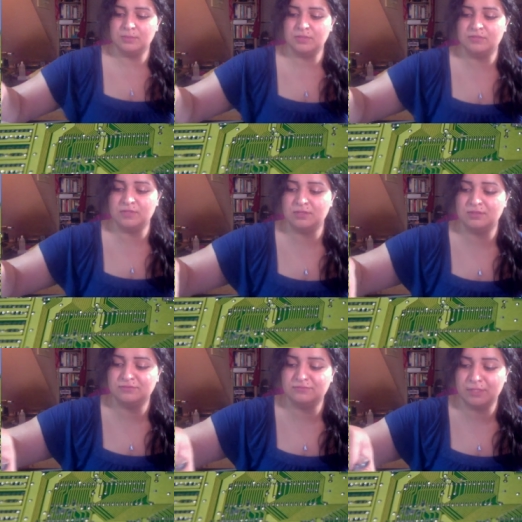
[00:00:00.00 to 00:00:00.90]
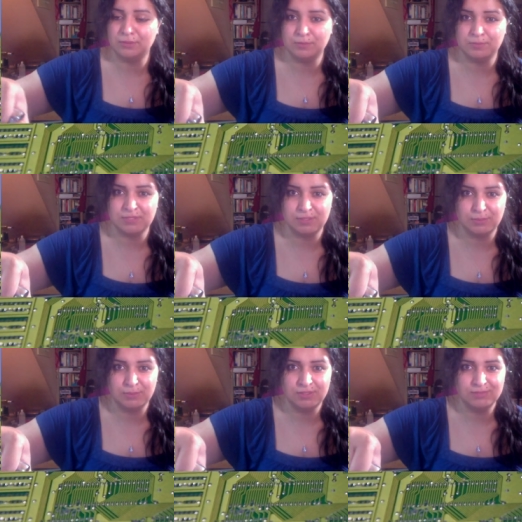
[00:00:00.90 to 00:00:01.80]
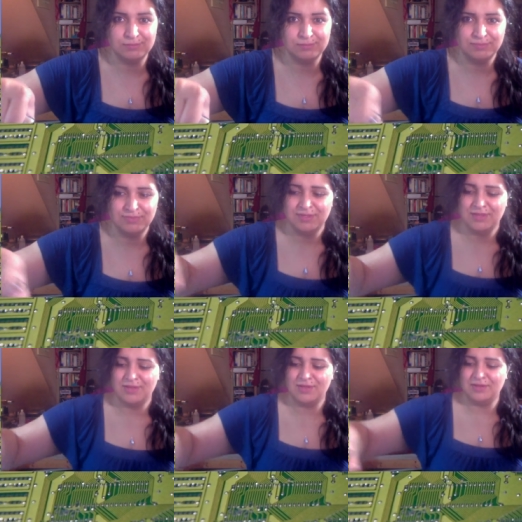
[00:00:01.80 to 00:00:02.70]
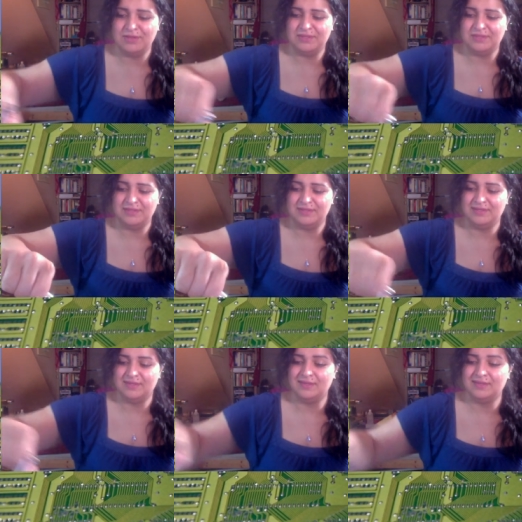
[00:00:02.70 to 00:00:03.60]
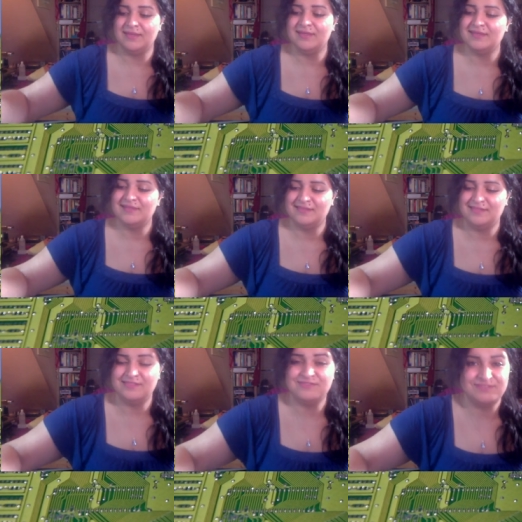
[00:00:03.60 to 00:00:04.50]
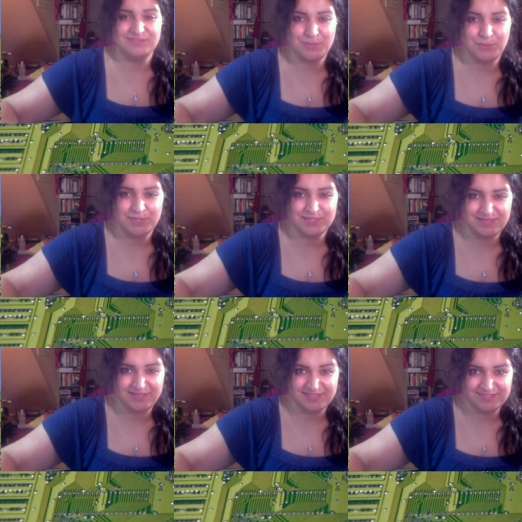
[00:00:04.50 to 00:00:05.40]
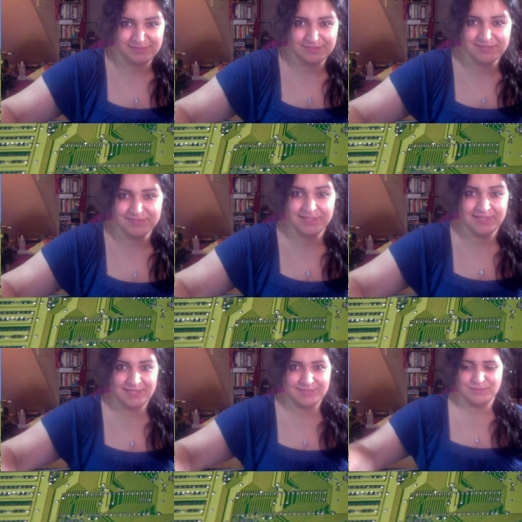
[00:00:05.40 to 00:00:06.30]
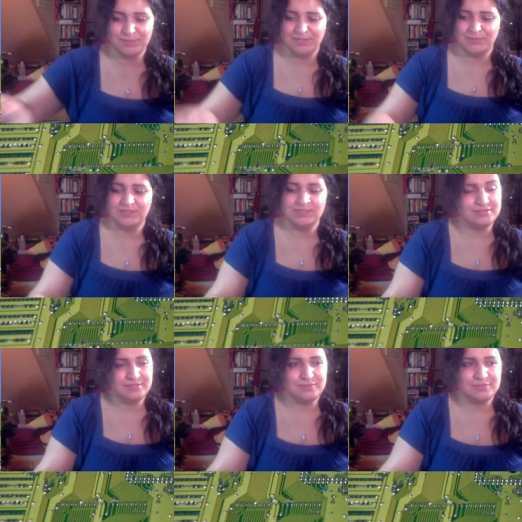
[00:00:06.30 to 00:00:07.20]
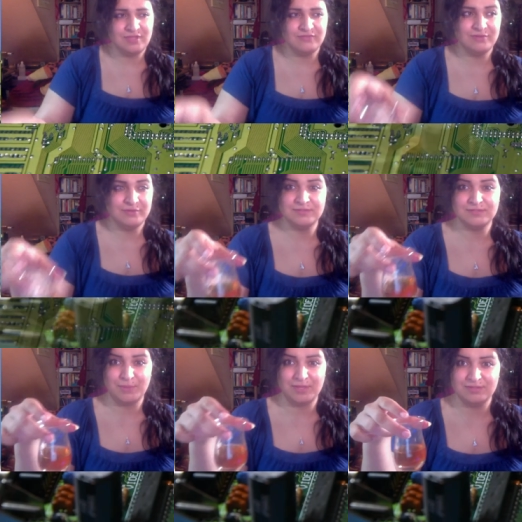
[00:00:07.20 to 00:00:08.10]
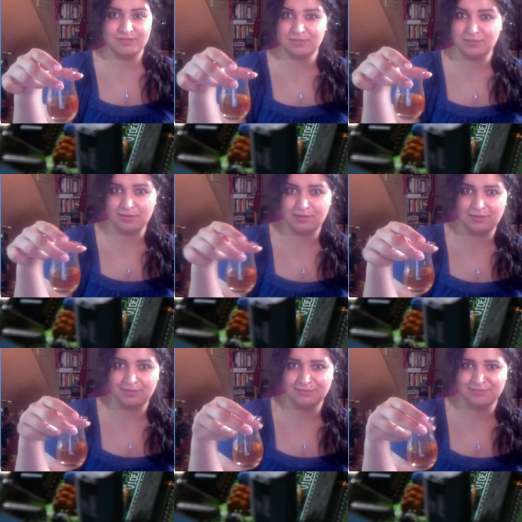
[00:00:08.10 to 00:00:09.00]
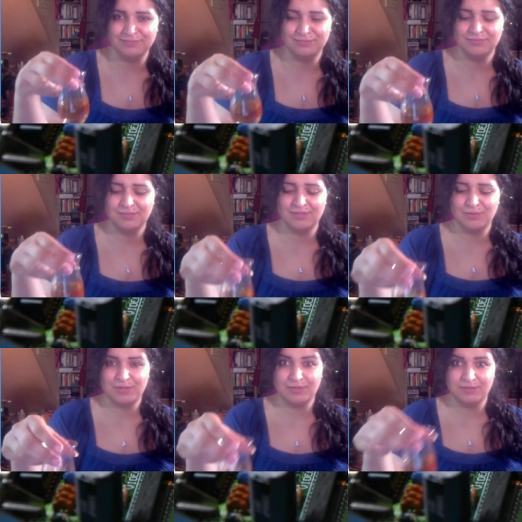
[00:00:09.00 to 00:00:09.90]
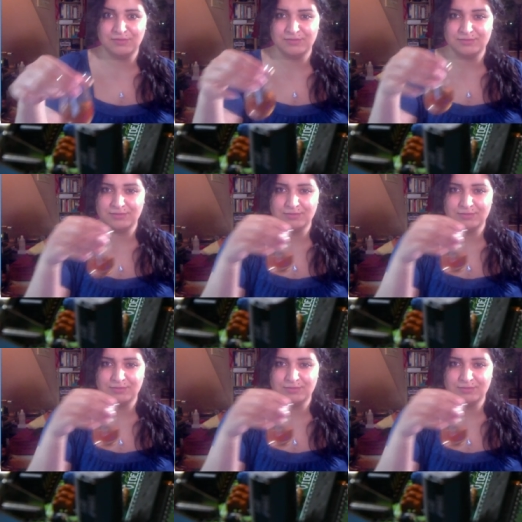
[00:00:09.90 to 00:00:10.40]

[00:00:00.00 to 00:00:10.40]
bit of a follow-up, shall we, on the video which I did last week, which seems to have caused quite a stir and quite an interesting